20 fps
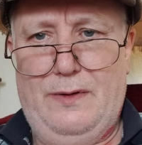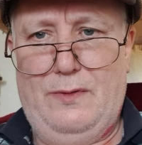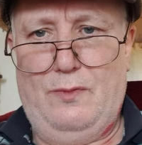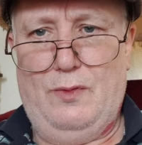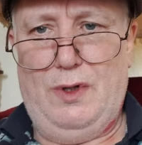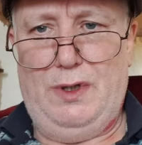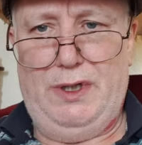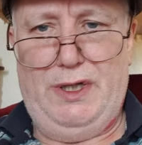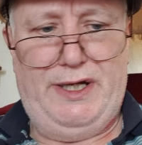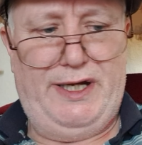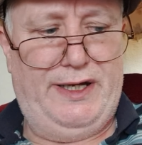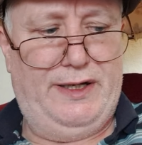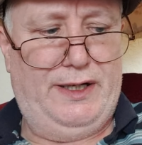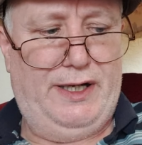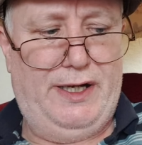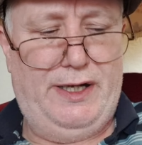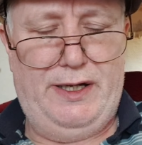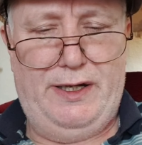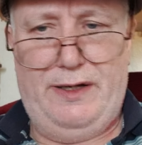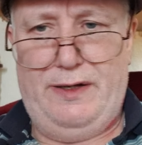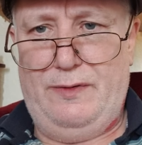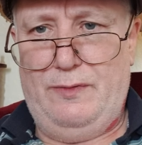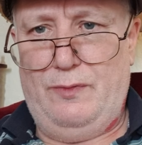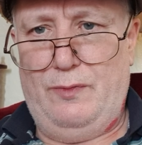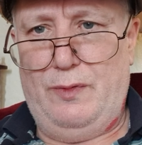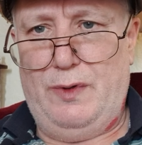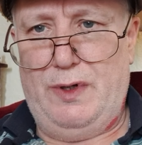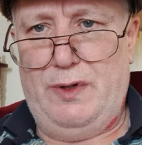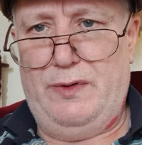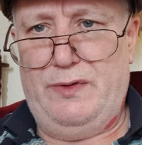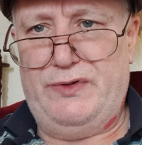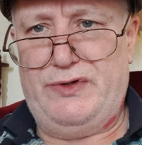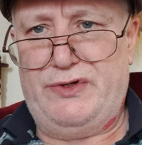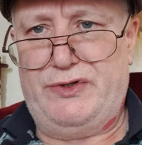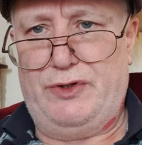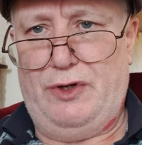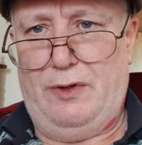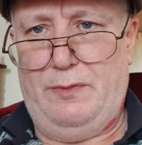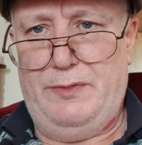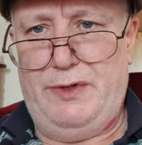Will, he, will
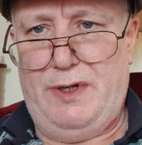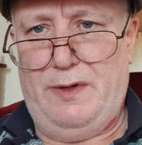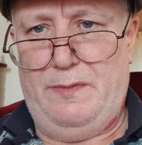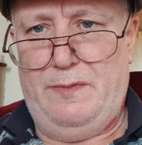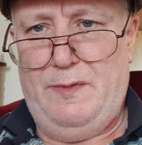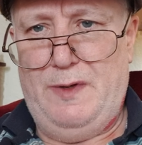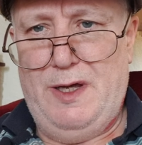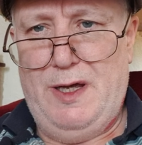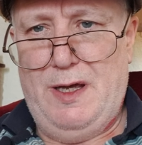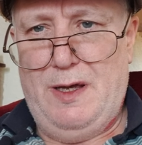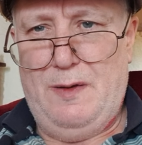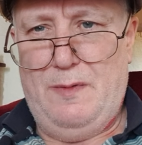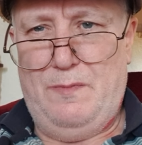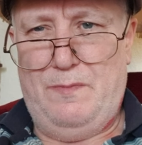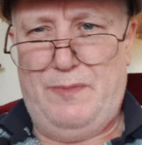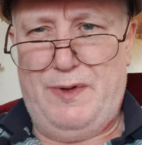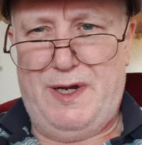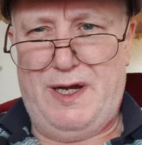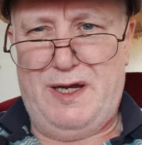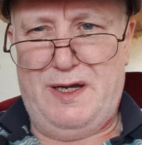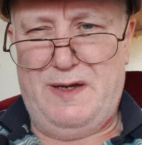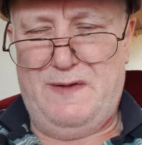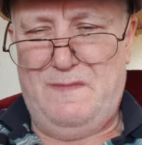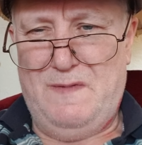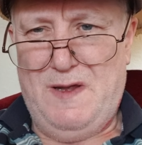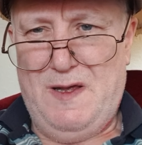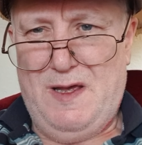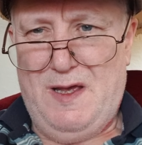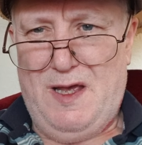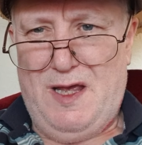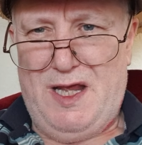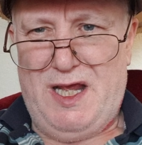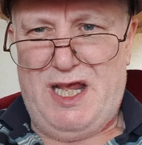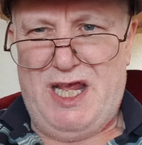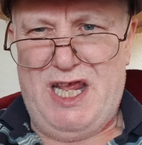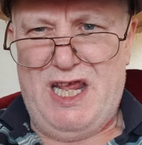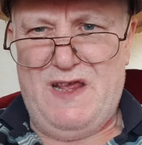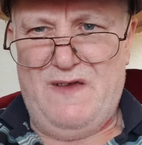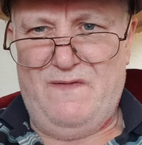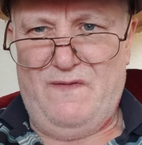stop you being
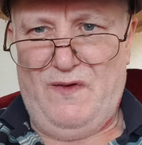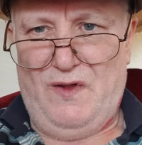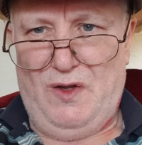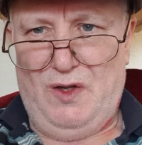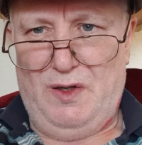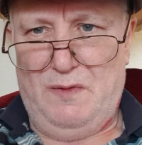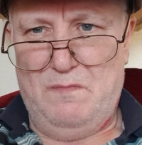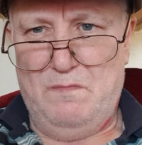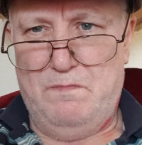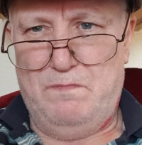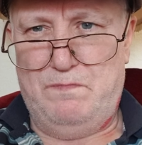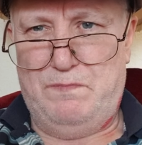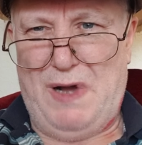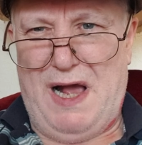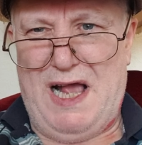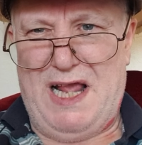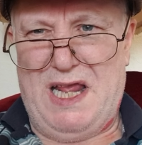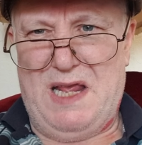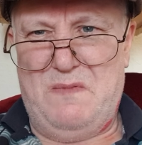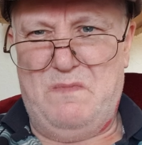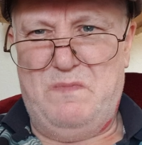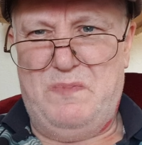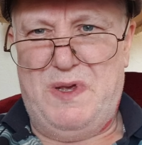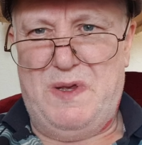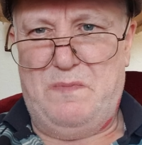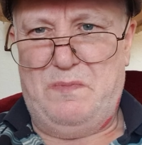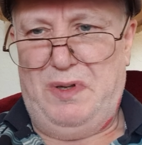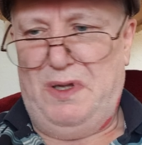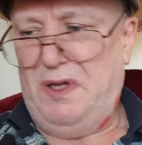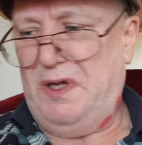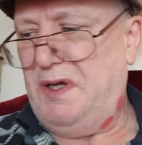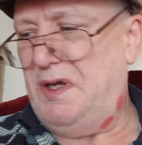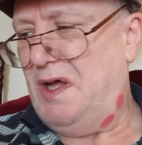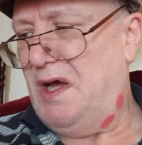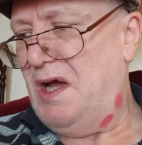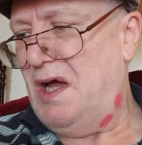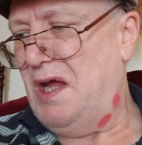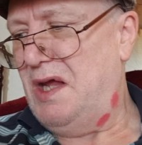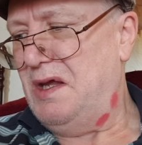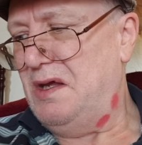evil and biting people at
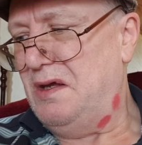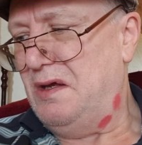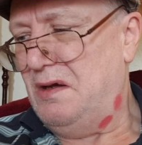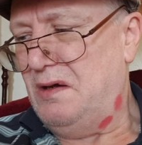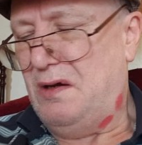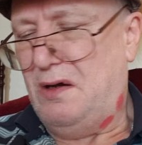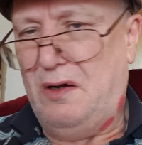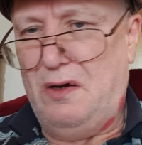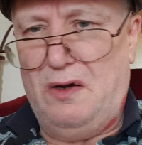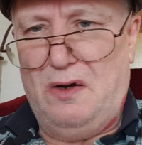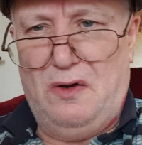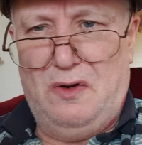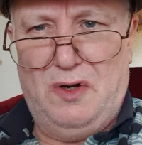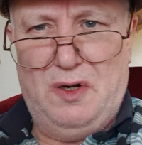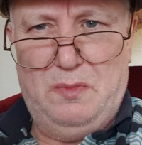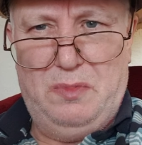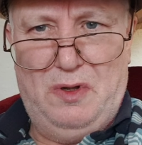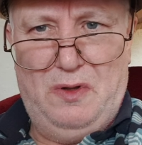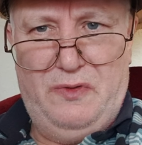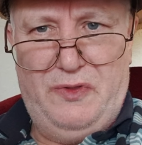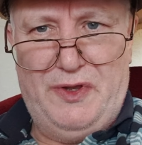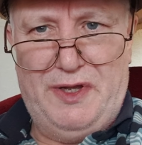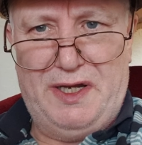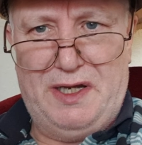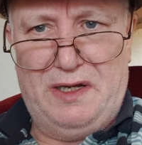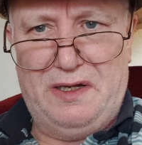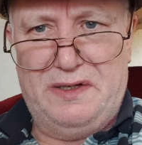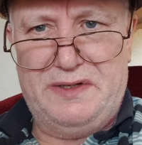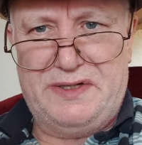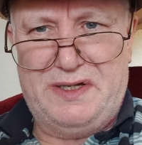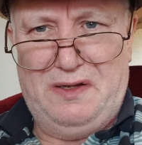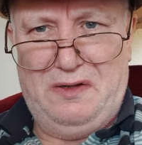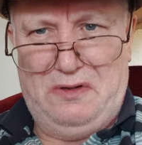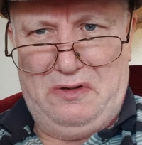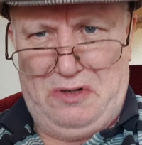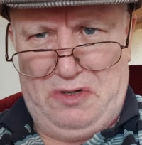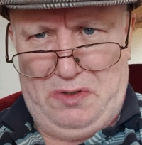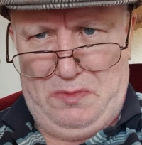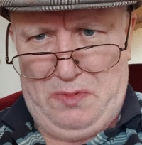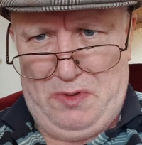night. You horrible things,
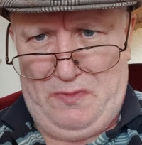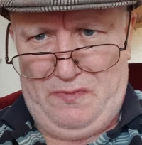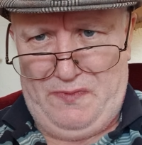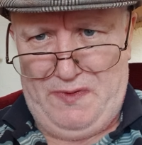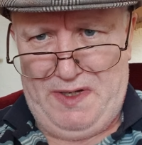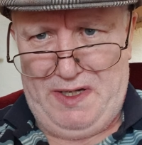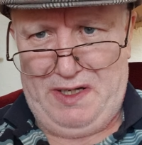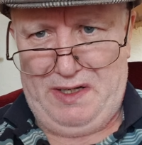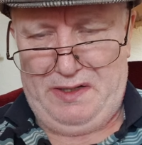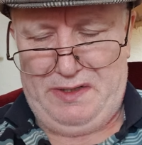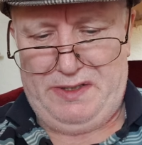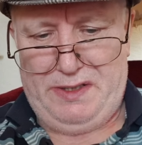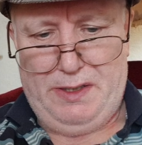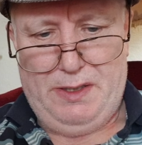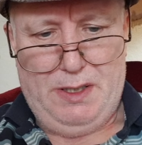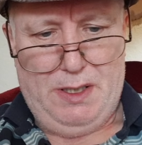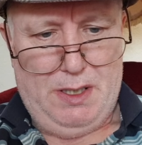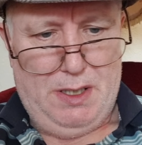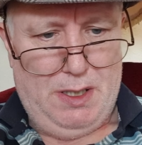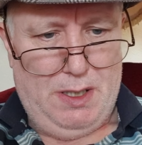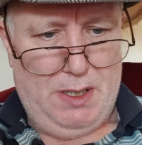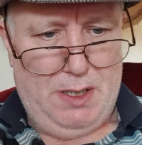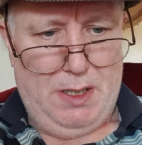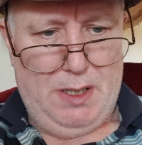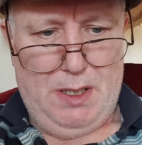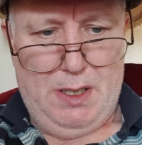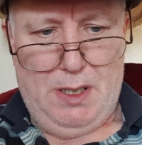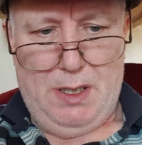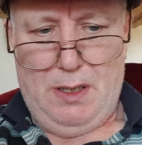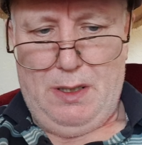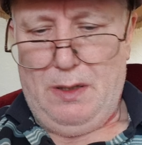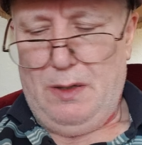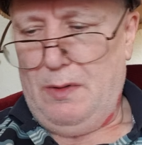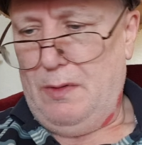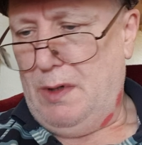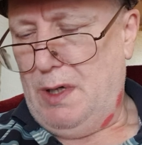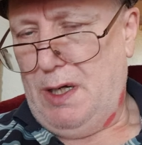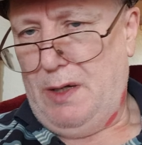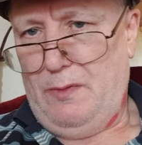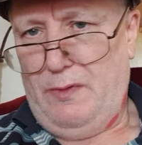horrible things.
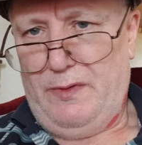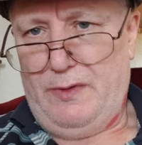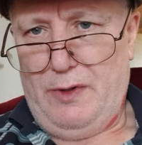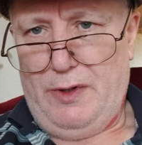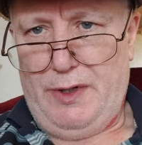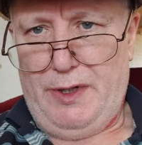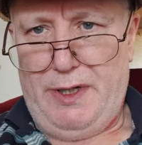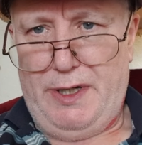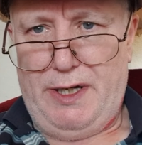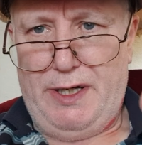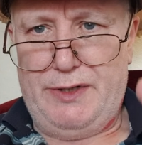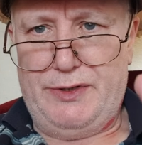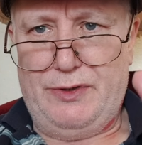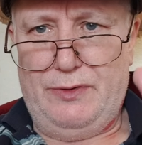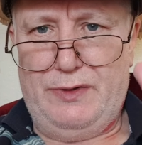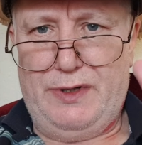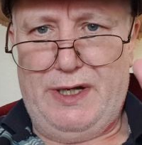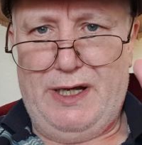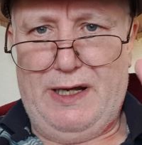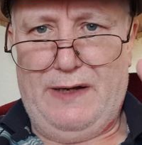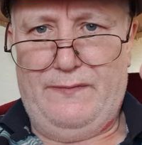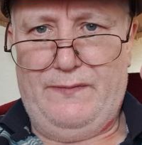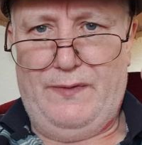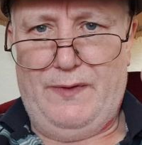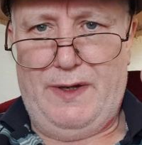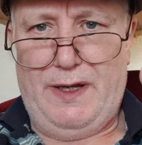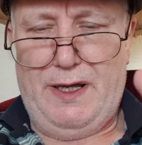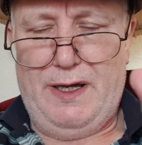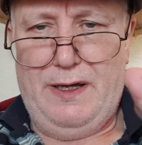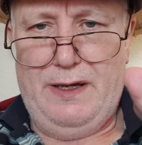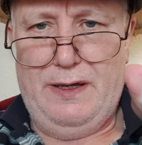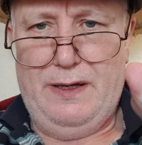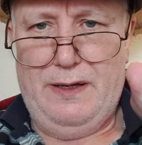Right, we've got an angel card for you.